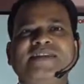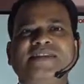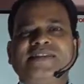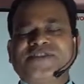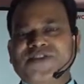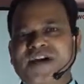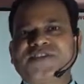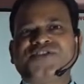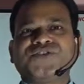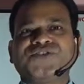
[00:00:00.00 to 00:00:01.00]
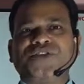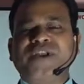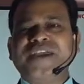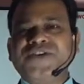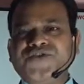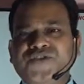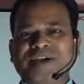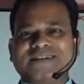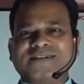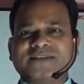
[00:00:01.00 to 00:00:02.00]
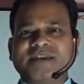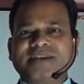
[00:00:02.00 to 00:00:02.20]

Structures or interest.